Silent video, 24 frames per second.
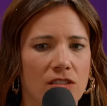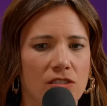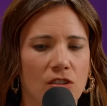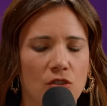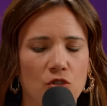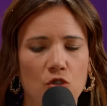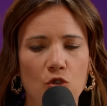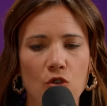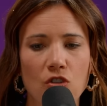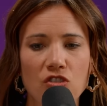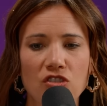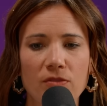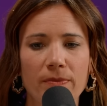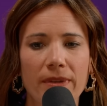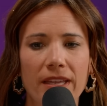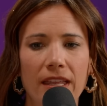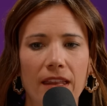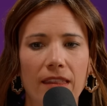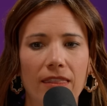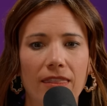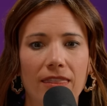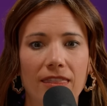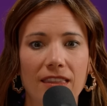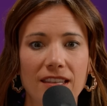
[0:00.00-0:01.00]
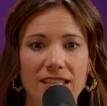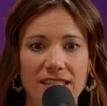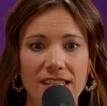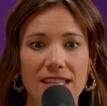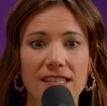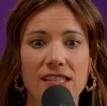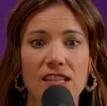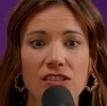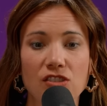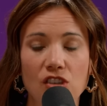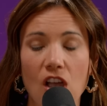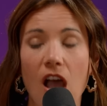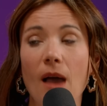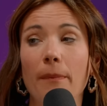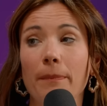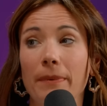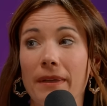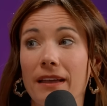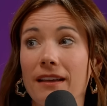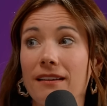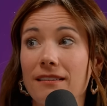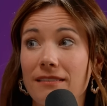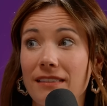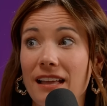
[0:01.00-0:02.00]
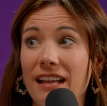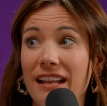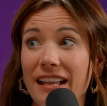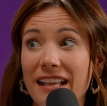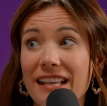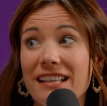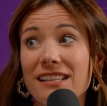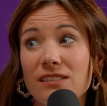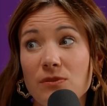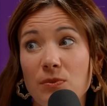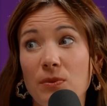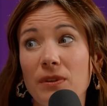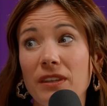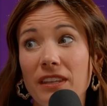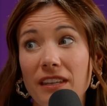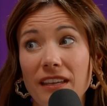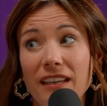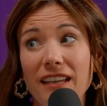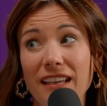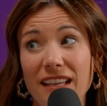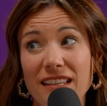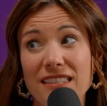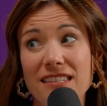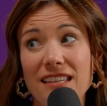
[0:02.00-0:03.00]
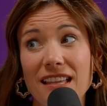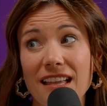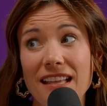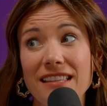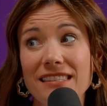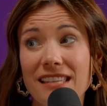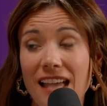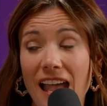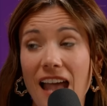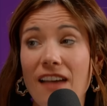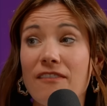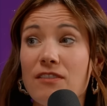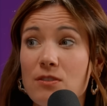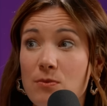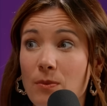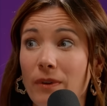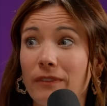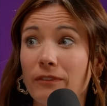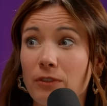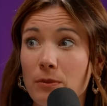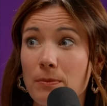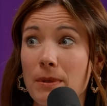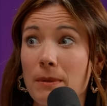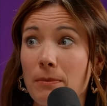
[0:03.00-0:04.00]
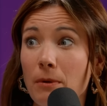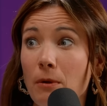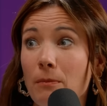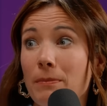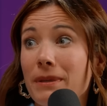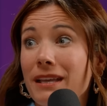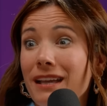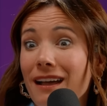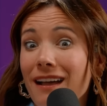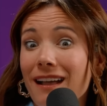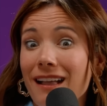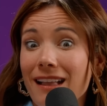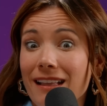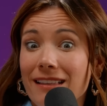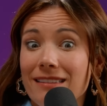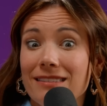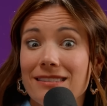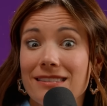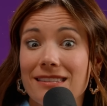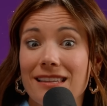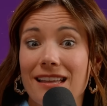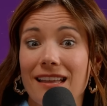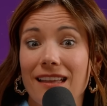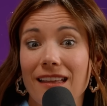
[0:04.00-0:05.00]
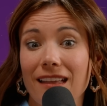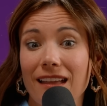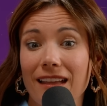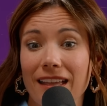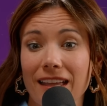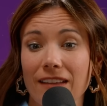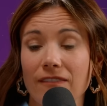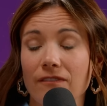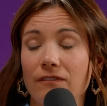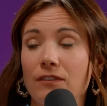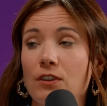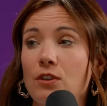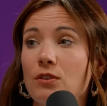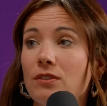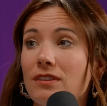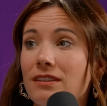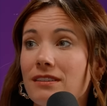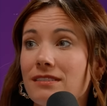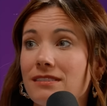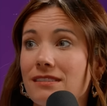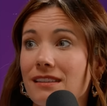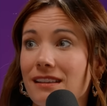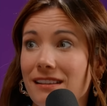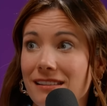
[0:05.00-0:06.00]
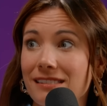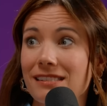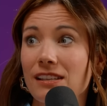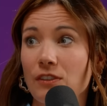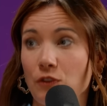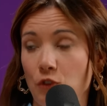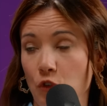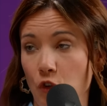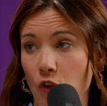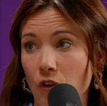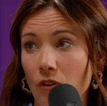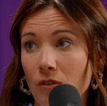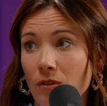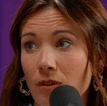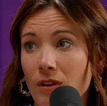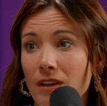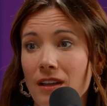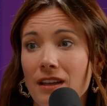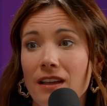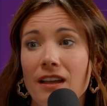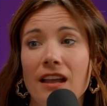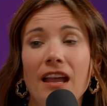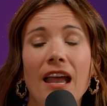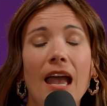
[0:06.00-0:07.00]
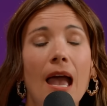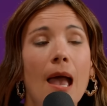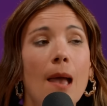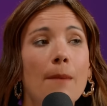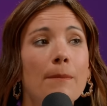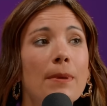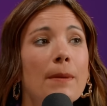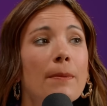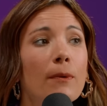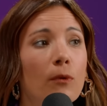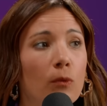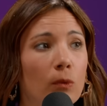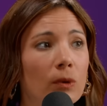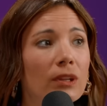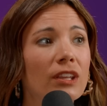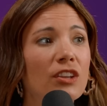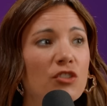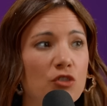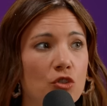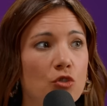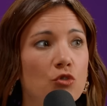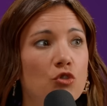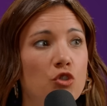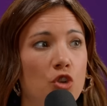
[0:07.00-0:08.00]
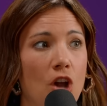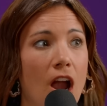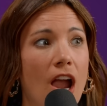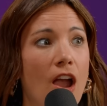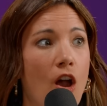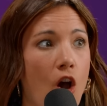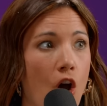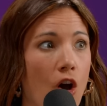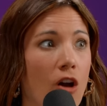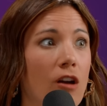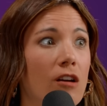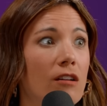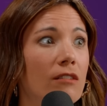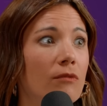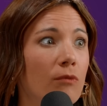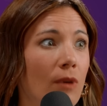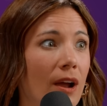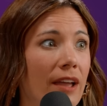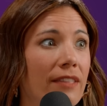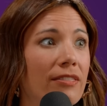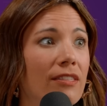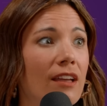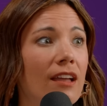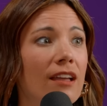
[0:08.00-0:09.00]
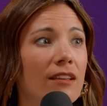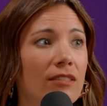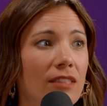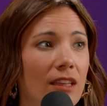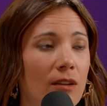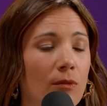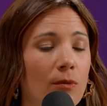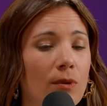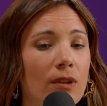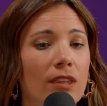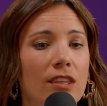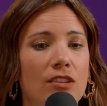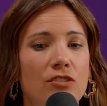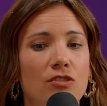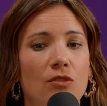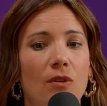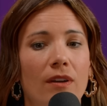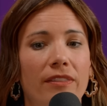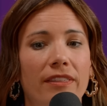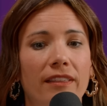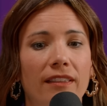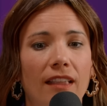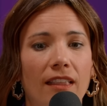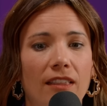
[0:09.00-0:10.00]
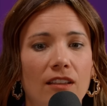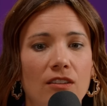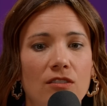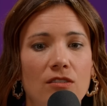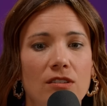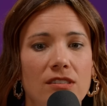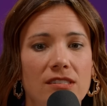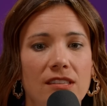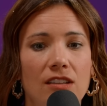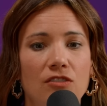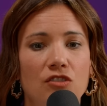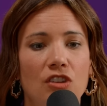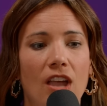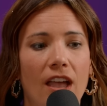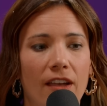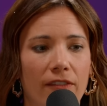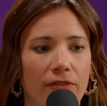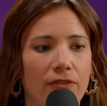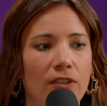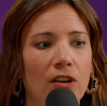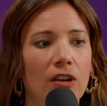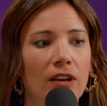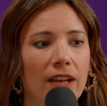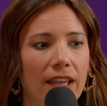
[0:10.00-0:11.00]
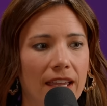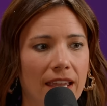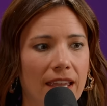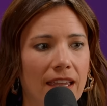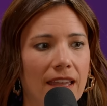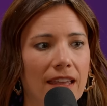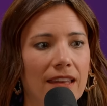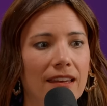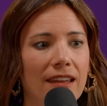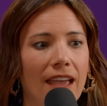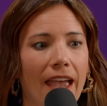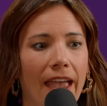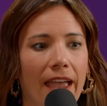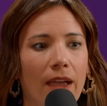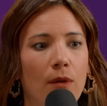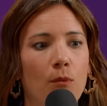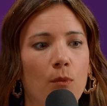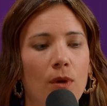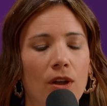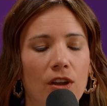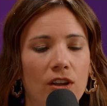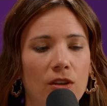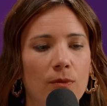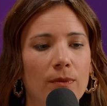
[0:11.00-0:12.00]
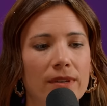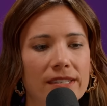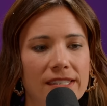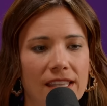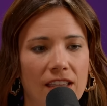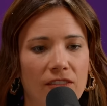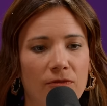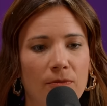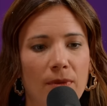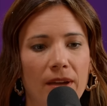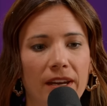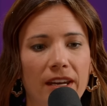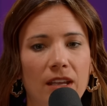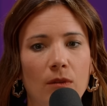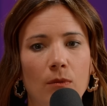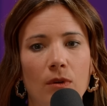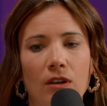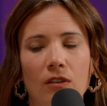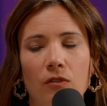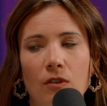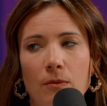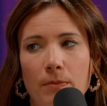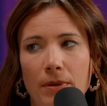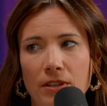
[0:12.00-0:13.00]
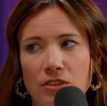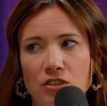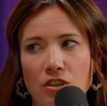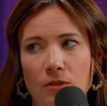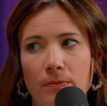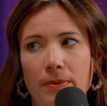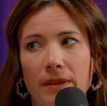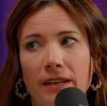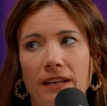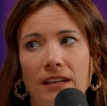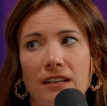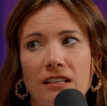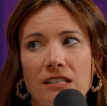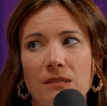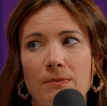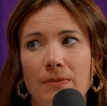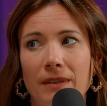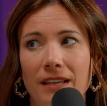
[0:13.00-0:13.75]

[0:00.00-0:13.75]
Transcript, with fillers: So George, I mean, this is a topic that is really it's a, it's a heavy one for people because again, food is essential. And people really do try hard, right? They they really do. I think that there is such effort in, hey, where can we save money? Where can we pinch our pennies?